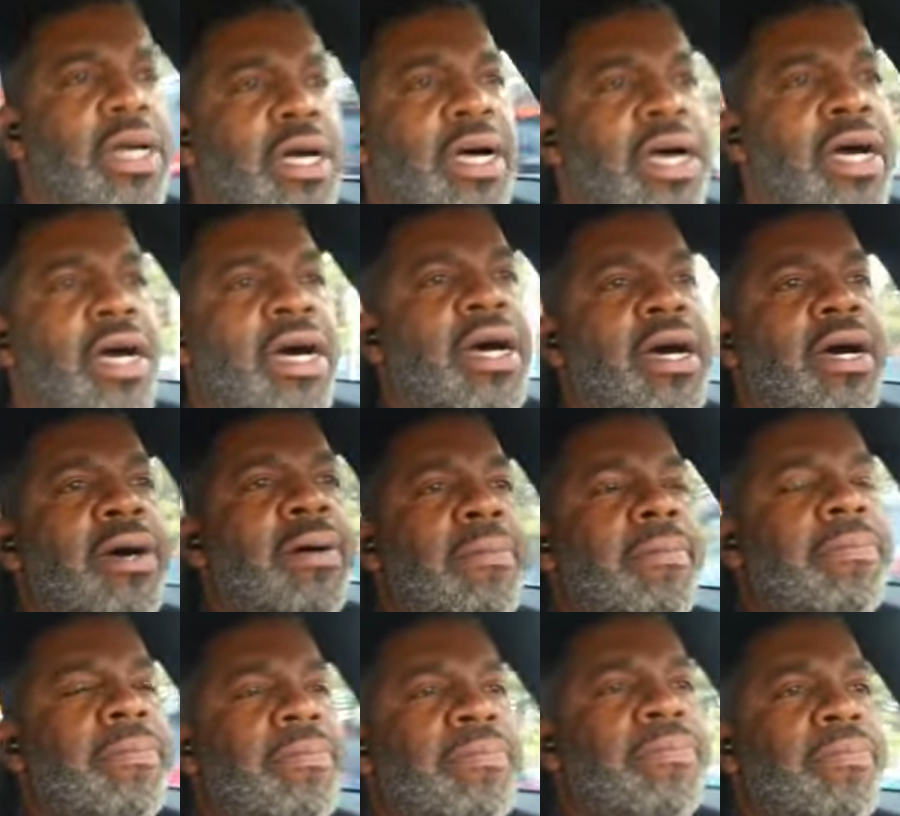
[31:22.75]

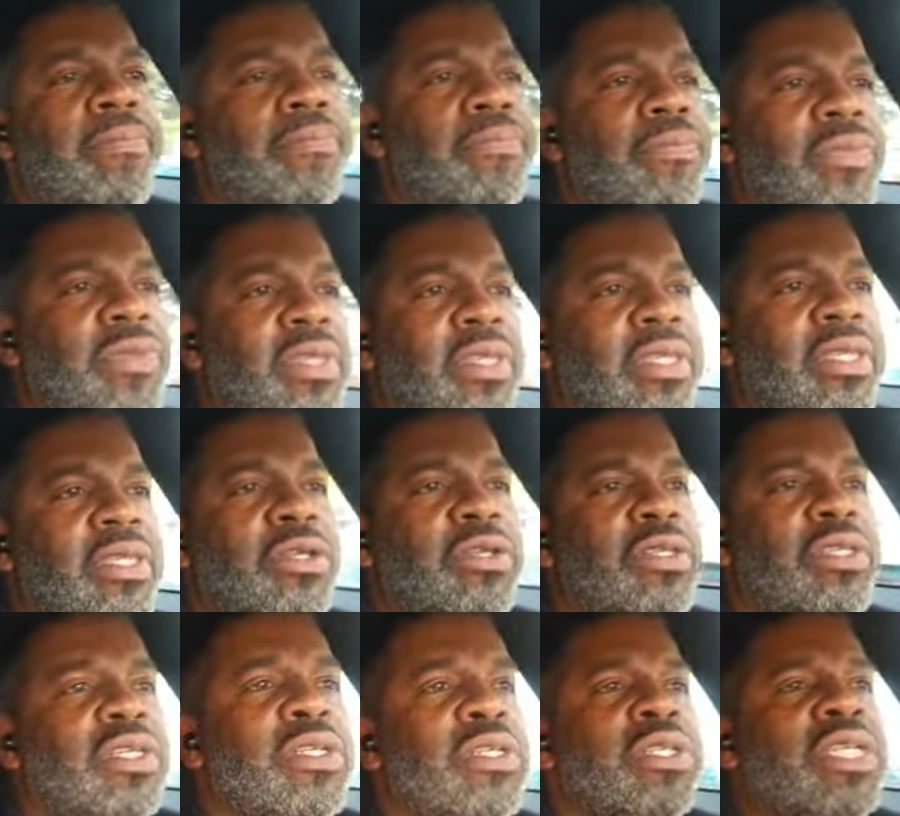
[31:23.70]
Um, you,
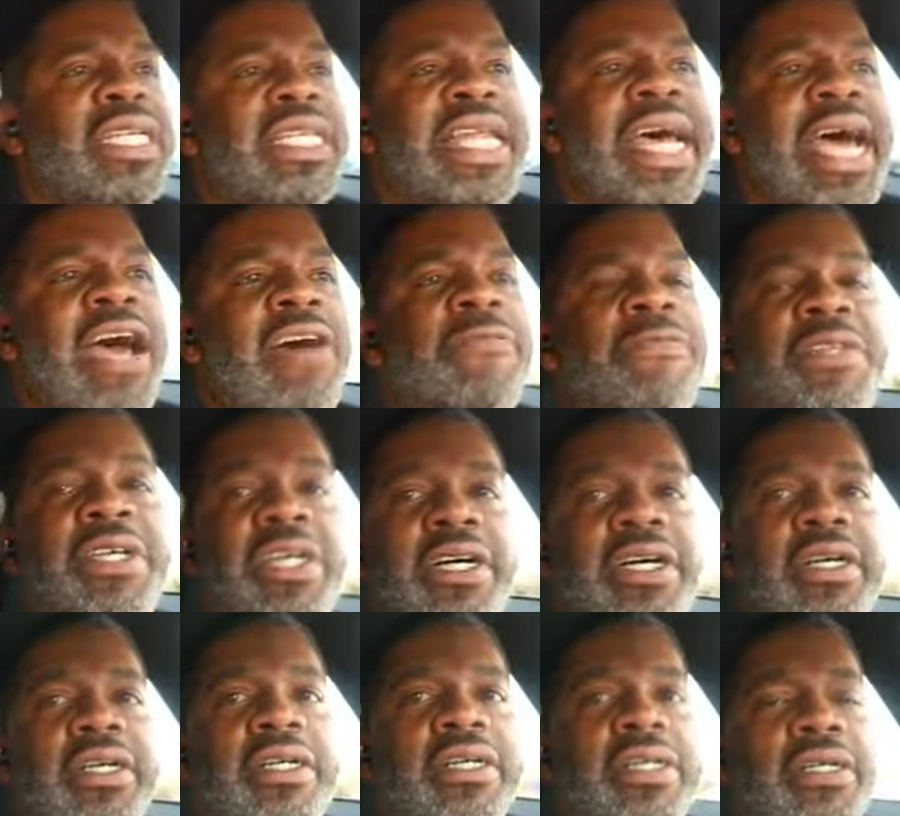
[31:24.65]
there's the
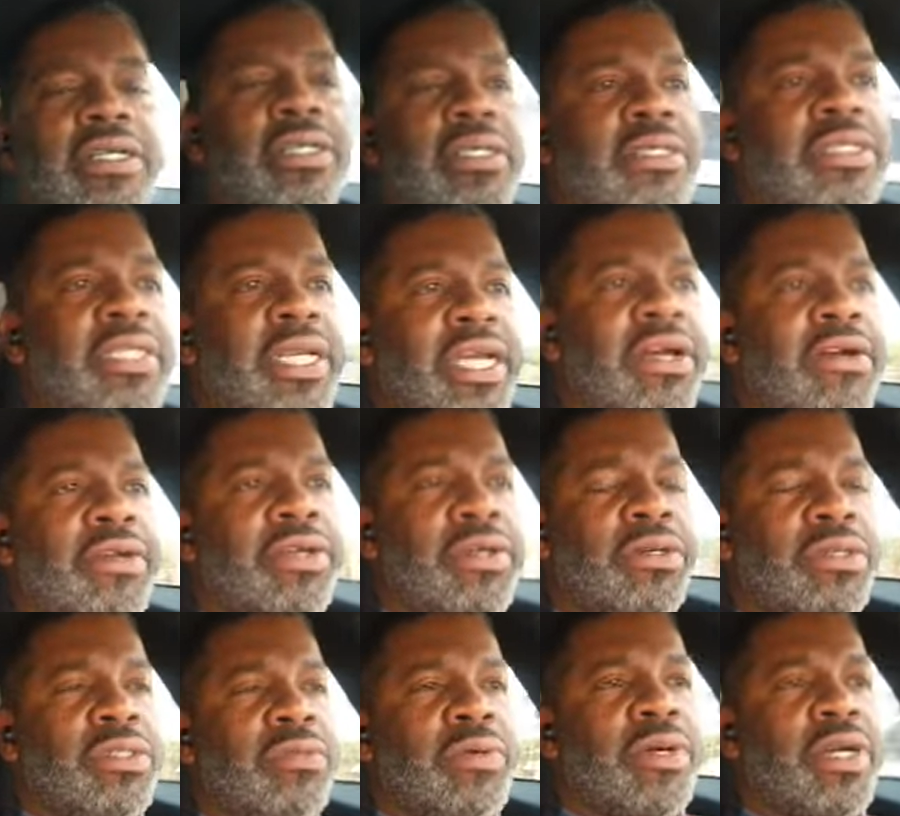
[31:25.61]
NAFTA
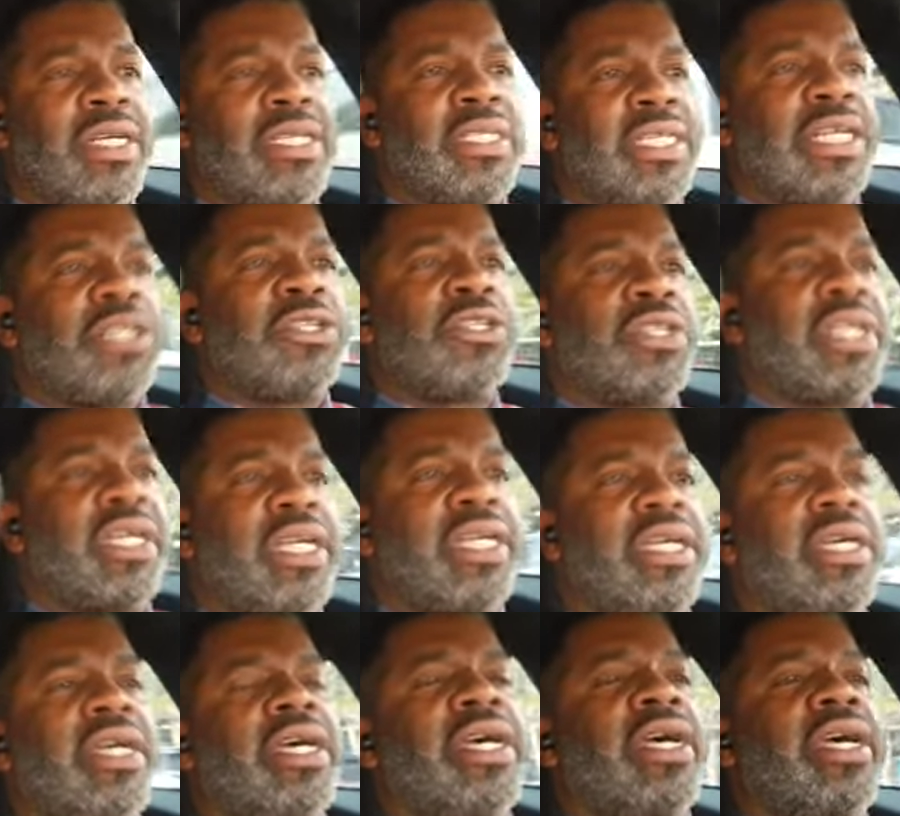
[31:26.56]
scenarios where essentially,